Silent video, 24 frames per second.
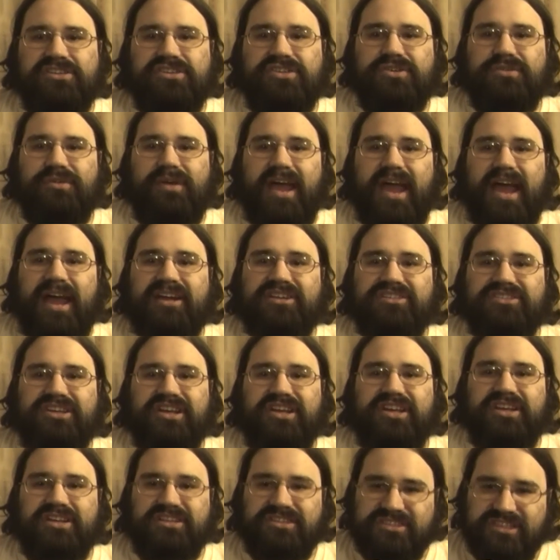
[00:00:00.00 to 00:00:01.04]
to
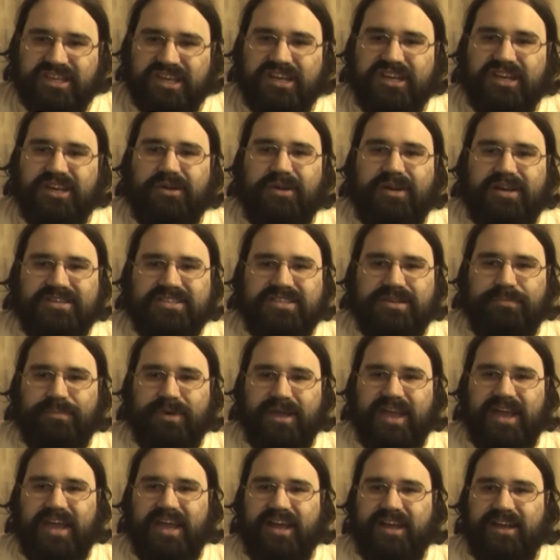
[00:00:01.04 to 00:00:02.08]
actually continue as a
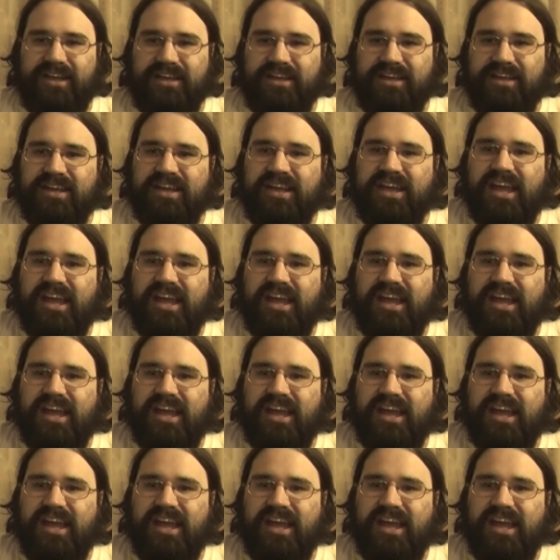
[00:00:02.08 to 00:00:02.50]
band.